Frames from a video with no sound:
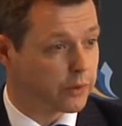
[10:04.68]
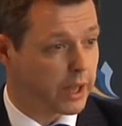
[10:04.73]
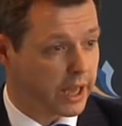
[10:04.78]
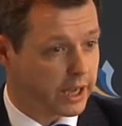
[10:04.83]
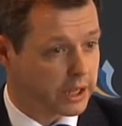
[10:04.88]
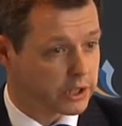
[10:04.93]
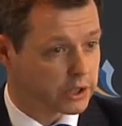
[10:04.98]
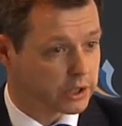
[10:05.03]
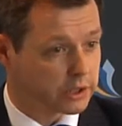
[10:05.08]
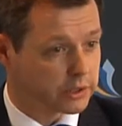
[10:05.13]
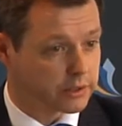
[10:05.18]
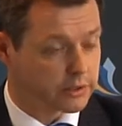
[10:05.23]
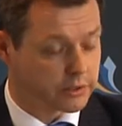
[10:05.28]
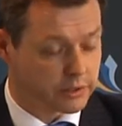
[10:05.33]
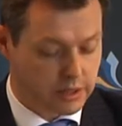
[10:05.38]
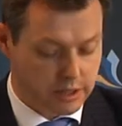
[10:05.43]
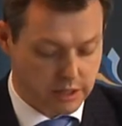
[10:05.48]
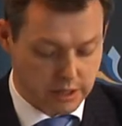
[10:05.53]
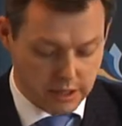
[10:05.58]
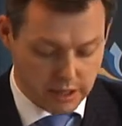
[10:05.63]
actions
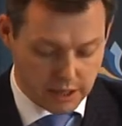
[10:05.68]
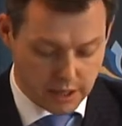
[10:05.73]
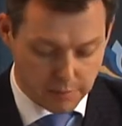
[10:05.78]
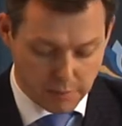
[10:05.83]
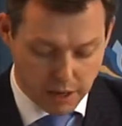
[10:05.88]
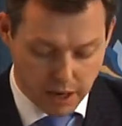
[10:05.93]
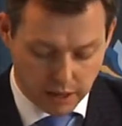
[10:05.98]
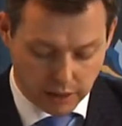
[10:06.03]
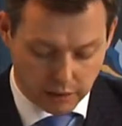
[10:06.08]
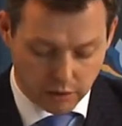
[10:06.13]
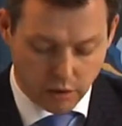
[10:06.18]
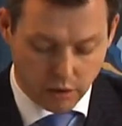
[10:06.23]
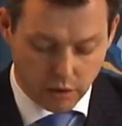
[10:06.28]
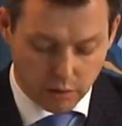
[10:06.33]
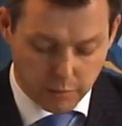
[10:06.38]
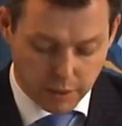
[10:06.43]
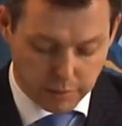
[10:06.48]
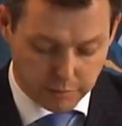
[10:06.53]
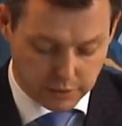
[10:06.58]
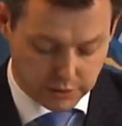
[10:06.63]
among all
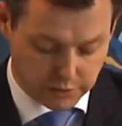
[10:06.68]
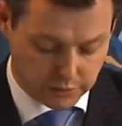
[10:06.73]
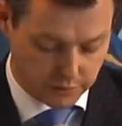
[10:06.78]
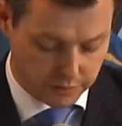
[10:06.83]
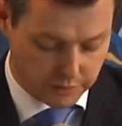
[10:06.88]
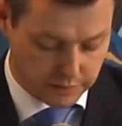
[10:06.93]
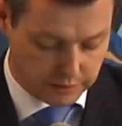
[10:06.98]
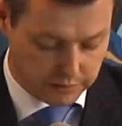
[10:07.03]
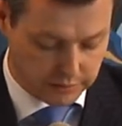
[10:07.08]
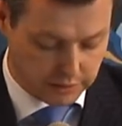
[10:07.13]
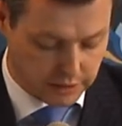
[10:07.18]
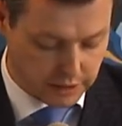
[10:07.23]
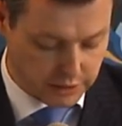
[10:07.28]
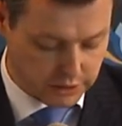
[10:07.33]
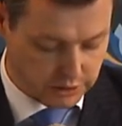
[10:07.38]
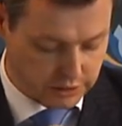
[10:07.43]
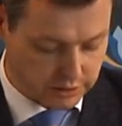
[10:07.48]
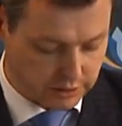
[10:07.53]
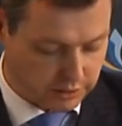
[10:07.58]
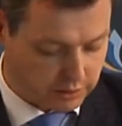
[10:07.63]
members of the
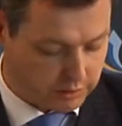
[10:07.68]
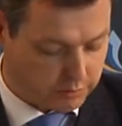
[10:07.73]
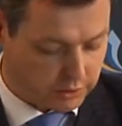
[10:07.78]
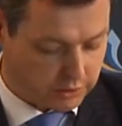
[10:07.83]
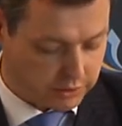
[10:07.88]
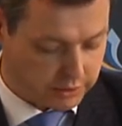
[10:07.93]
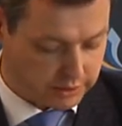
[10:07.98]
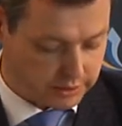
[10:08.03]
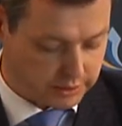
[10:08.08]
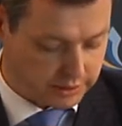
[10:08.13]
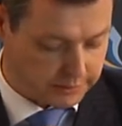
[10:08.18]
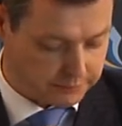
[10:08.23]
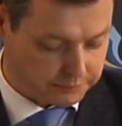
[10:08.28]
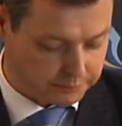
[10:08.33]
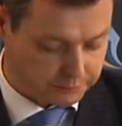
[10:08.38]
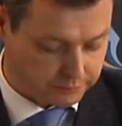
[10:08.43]
international community.